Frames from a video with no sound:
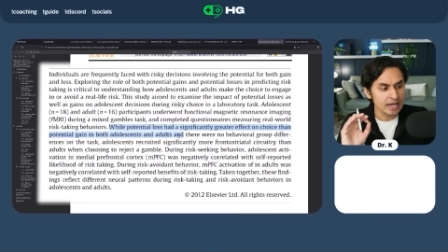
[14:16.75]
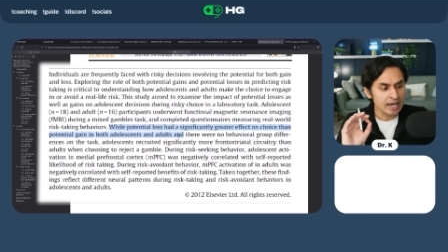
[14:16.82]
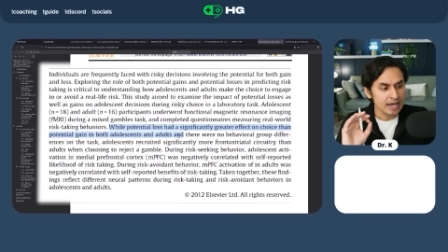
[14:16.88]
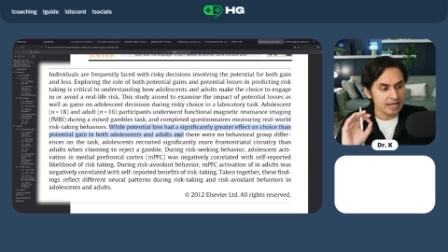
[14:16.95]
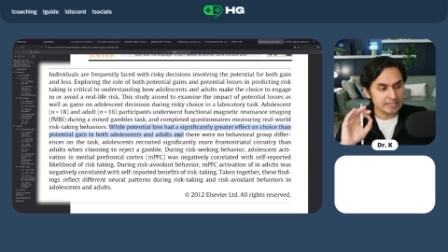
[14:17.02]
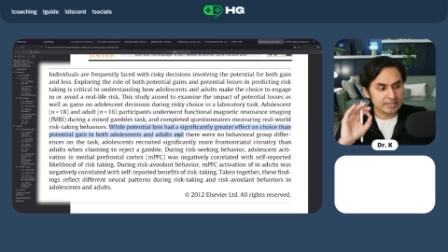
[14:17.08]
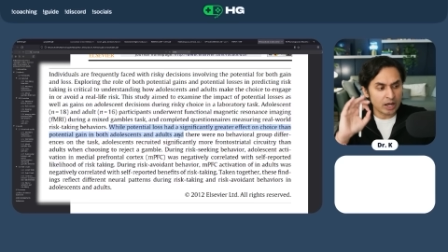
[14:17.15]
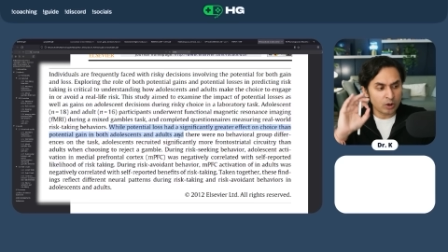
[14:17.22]

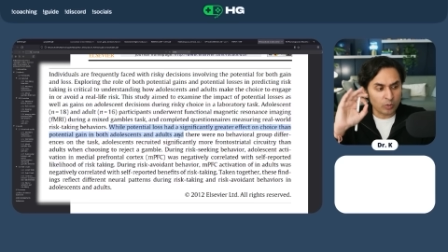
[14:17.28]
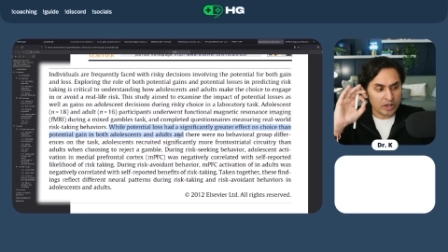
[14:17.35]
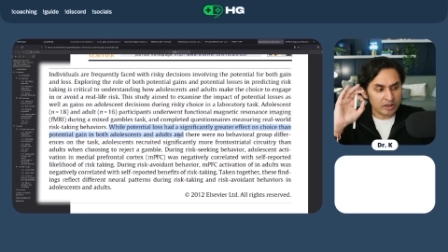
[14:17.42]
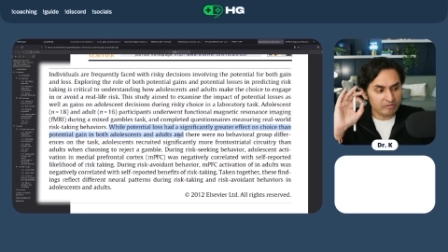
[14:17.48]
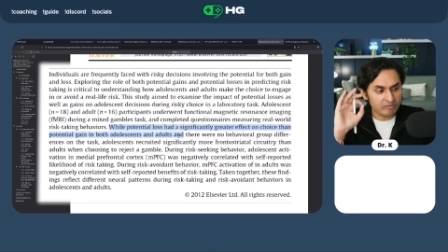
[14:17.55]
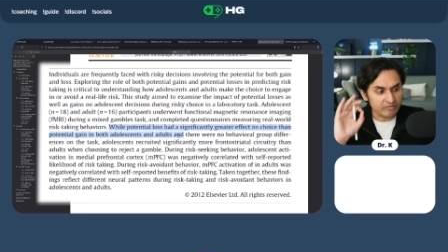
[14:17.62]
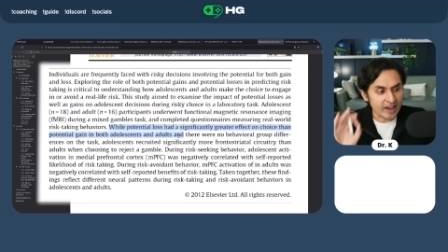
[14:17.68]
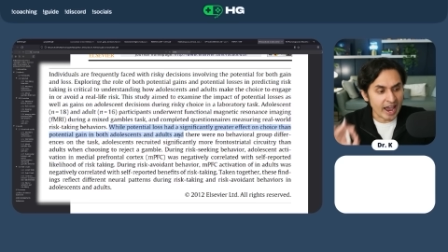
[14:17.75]
is that we
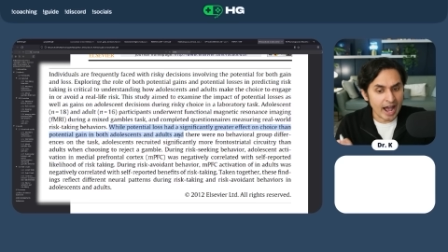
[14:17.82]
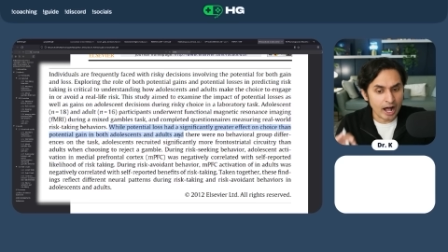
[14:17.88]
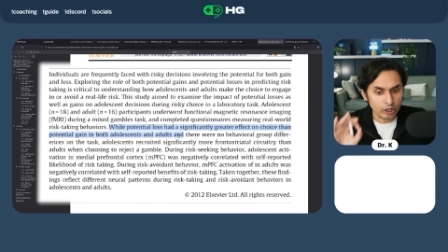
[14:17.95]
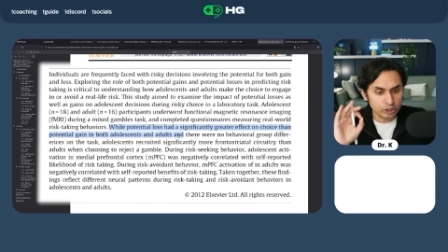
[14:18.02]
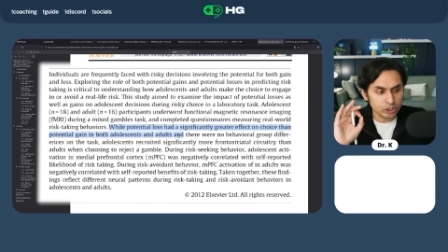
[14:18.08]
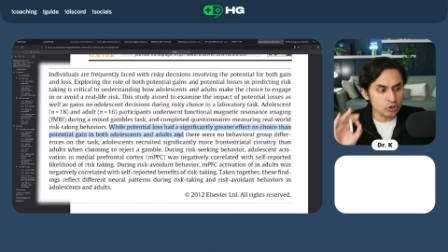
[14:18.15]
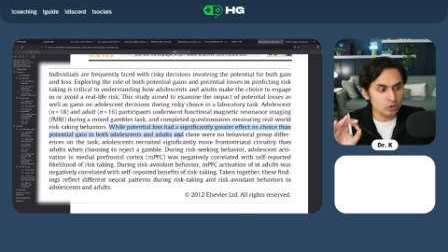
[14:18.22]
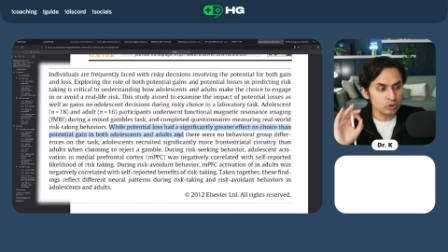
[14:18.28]

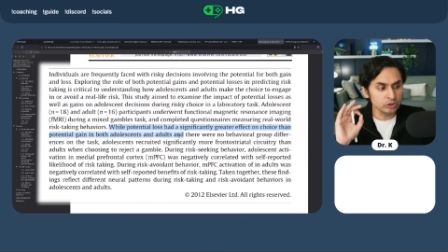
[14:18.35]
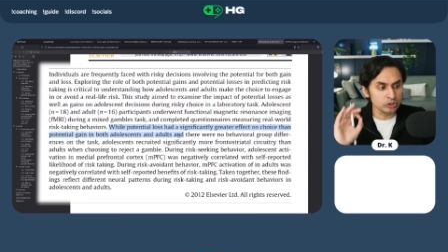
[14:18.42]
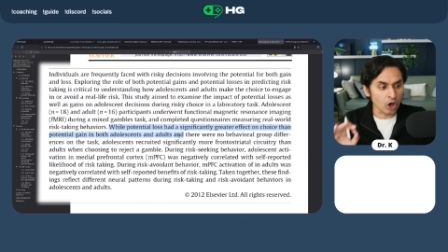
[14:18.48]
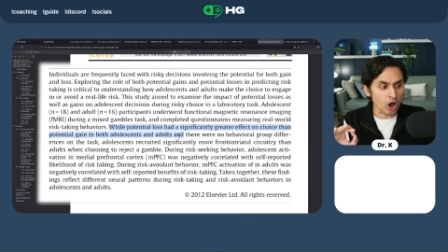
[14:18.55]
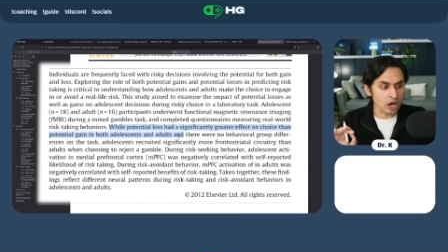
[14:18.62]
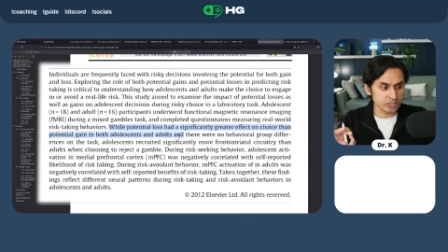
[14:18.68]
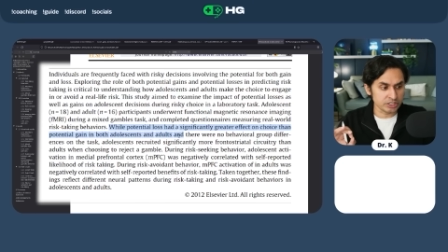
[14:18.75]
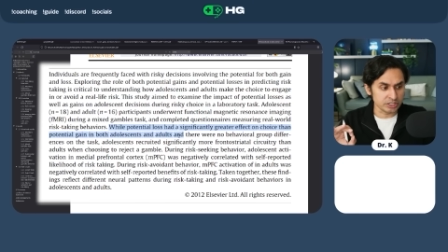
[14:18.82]
value
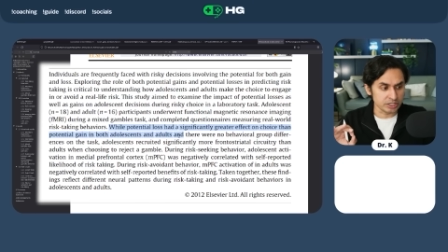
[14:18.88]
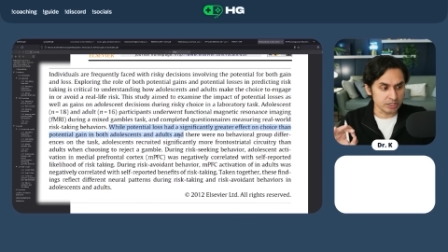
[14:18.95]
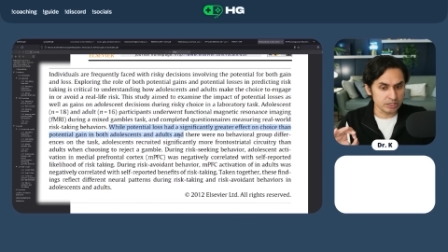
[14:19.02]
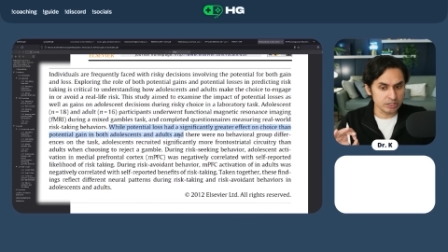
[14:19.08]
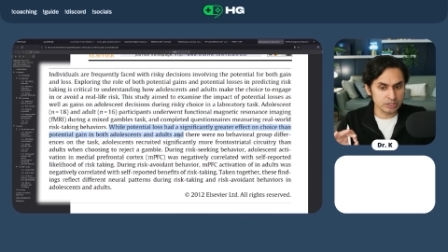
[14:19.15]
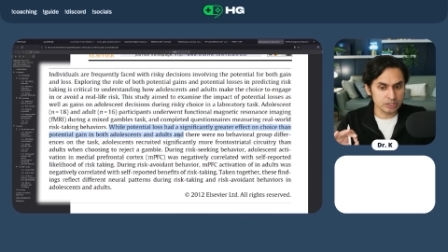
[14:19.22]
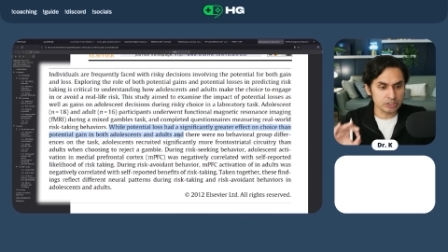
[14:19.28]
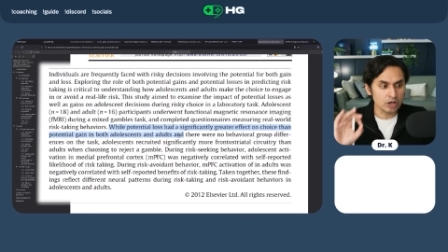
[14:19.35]

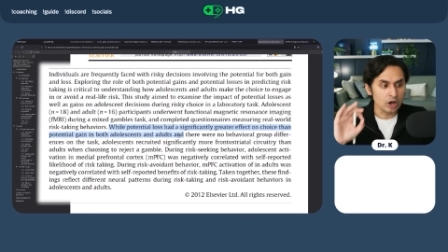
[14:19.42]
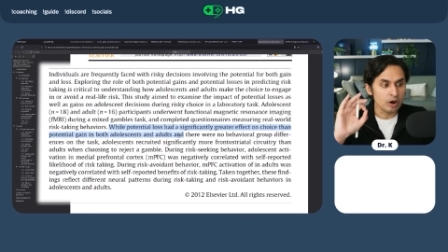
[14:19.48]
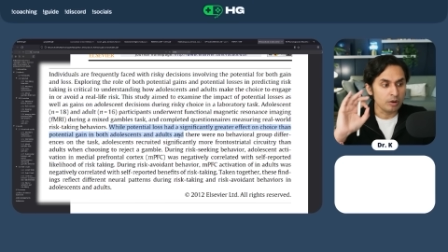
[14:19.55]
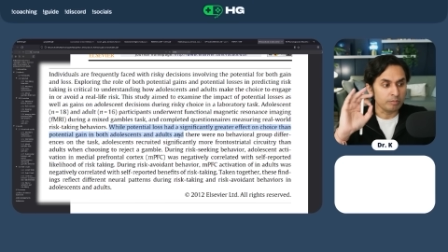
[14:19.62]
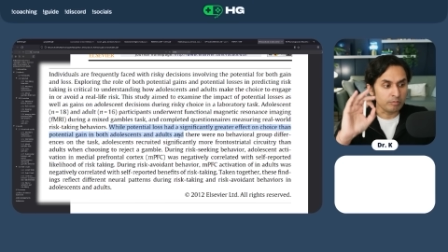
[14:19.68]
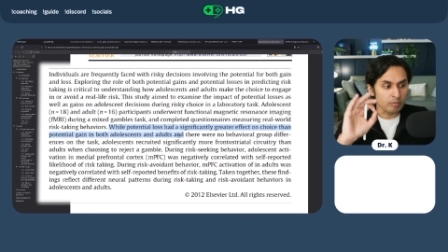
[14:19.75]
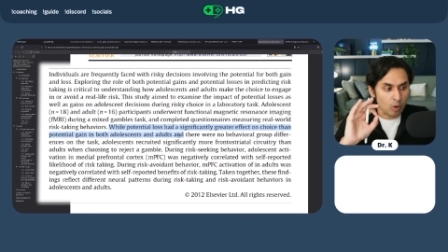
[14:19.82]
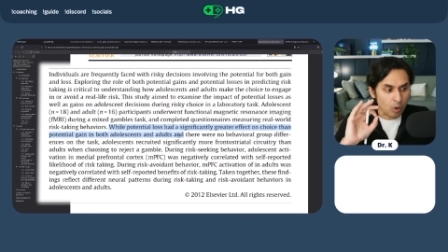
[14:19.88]
losses
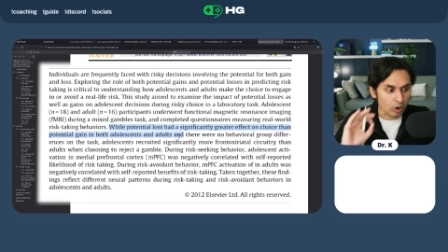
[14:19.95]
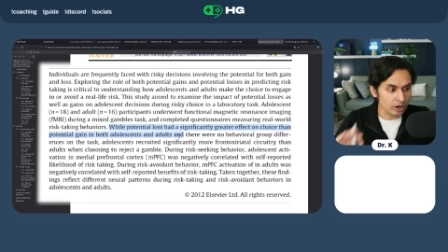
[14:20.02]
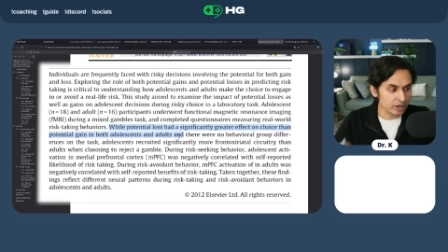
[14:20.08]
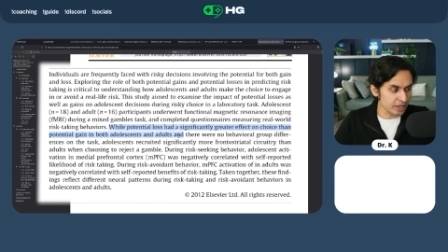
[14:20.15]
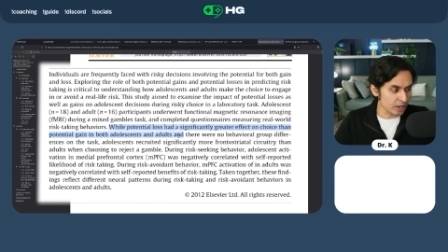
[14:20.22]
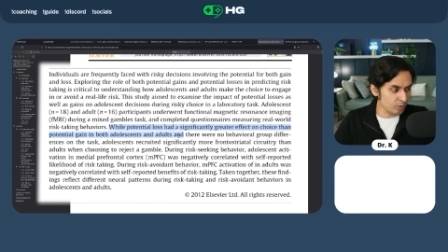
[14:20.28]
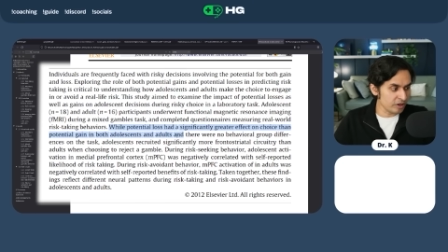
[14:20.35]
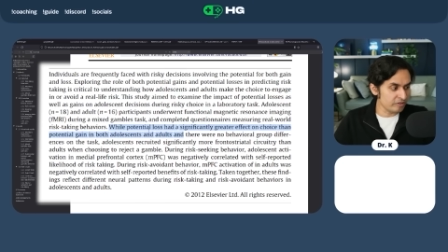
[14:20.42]
more
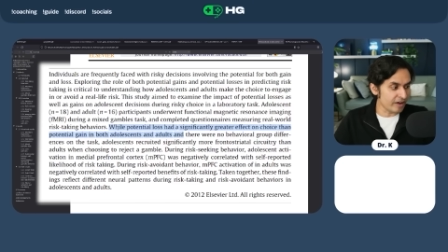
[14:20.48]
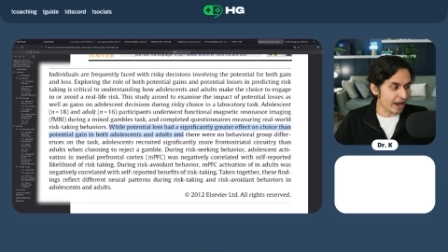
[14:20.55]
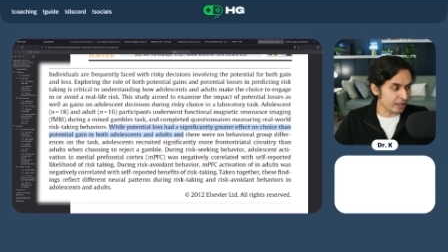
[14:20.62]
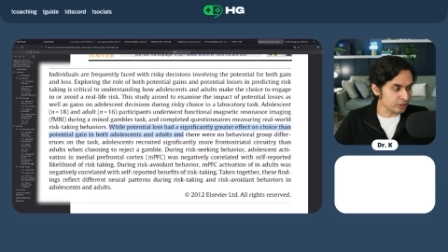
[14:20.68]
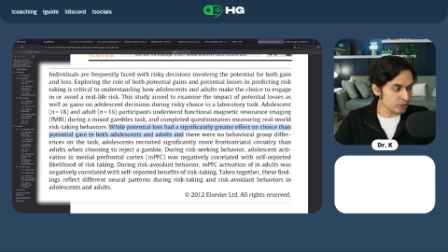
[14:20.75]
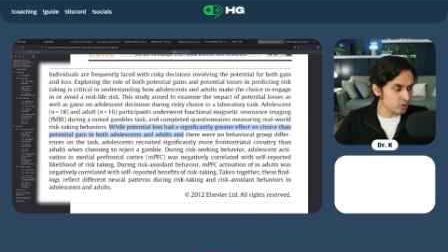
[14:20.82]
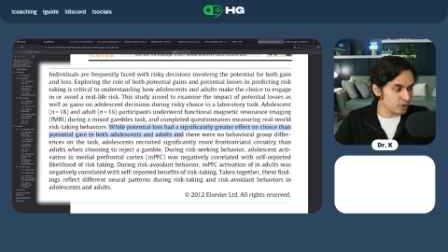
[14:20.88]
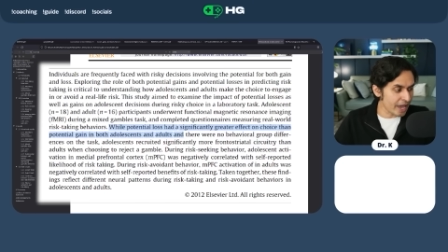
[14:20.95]
than we
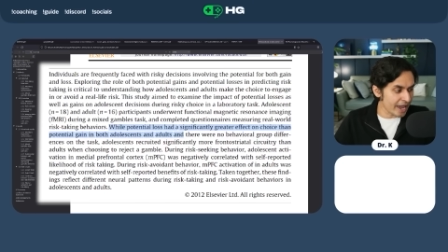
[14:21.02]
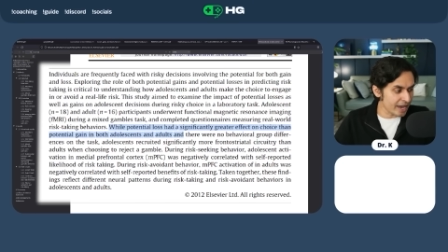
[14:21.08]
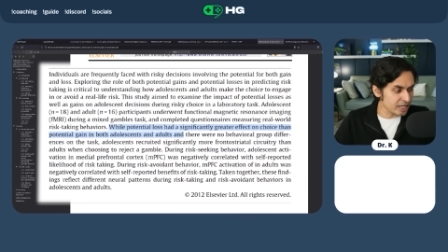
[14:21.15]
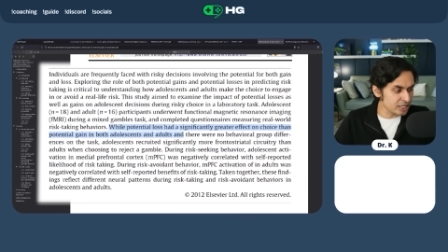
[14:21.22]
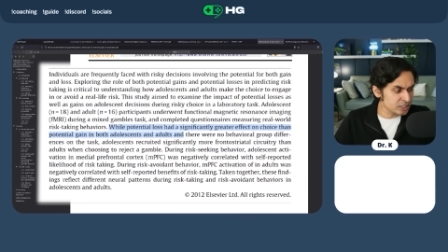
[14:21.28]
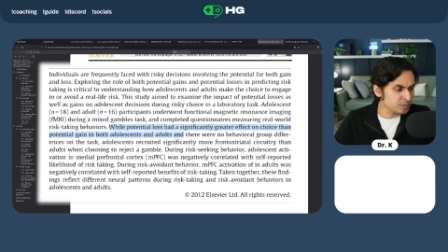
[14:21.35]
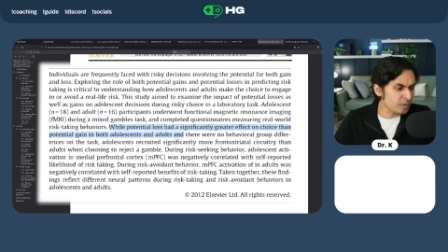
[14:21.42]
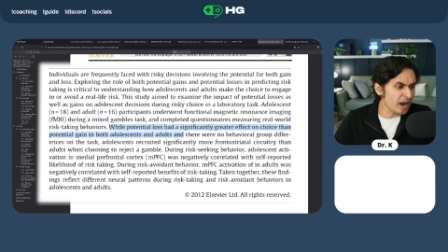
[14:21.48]
value
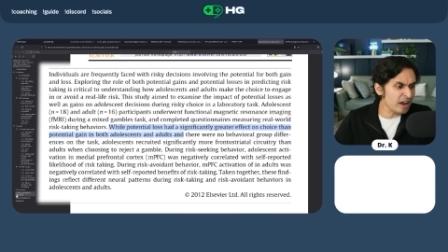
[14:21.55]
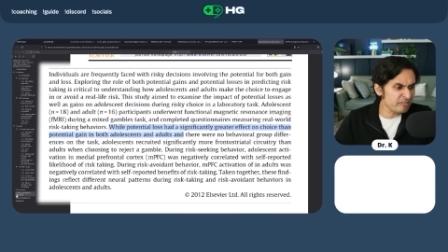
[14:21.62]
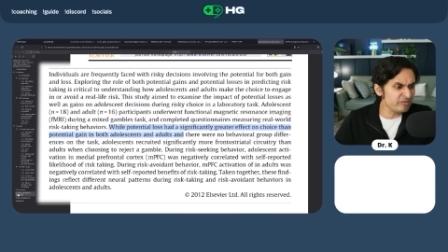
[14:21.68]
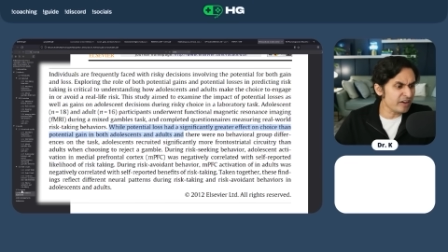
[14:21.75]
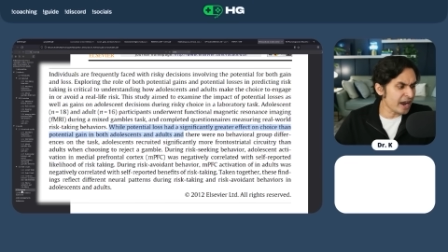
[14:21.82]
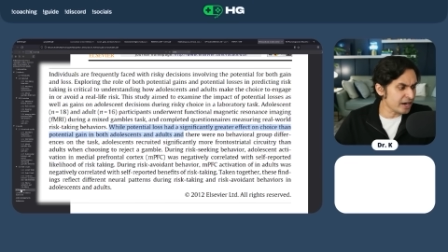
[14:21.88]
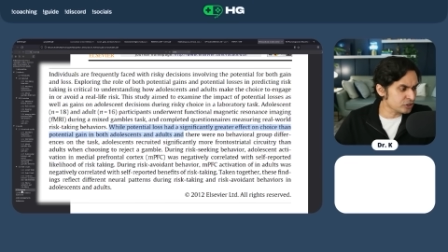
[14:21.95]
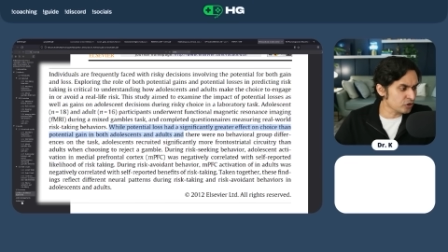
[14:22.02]
gains by a
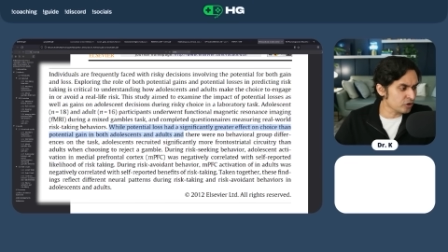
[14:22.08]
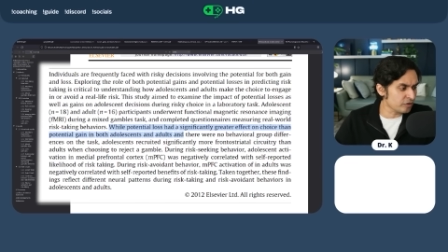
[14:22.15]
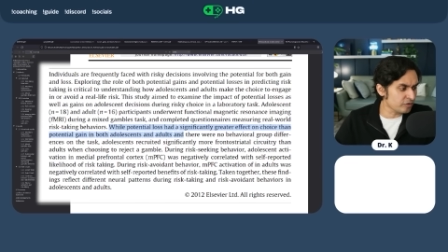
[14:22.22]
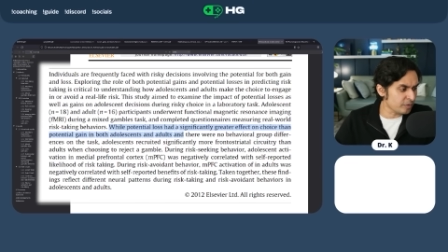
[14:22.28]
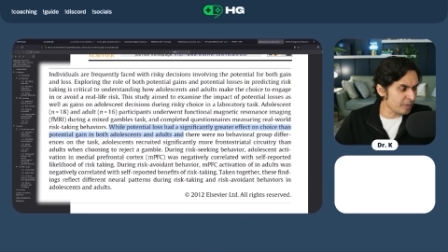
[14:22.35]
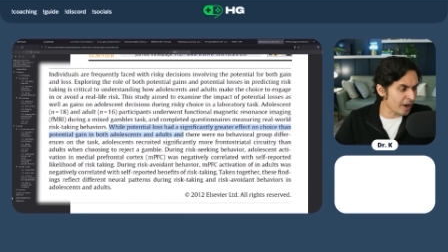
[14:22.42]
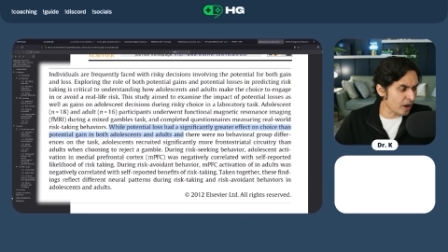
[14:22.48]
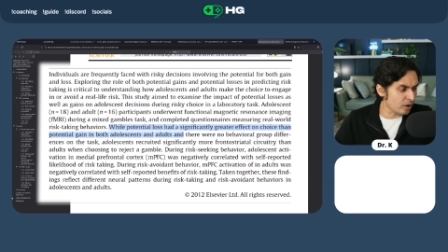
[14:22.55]
factor of
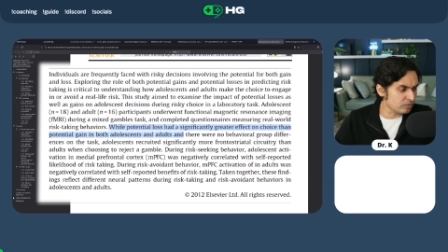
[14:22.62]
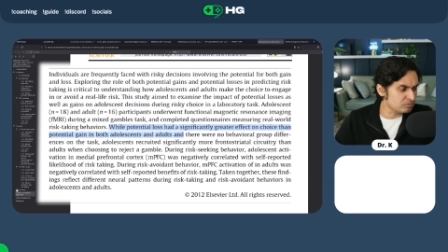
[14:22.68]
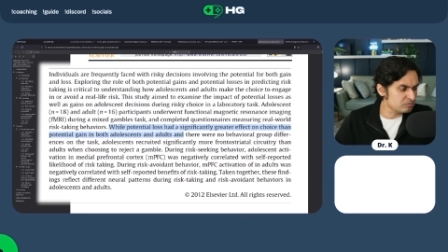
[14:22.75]
about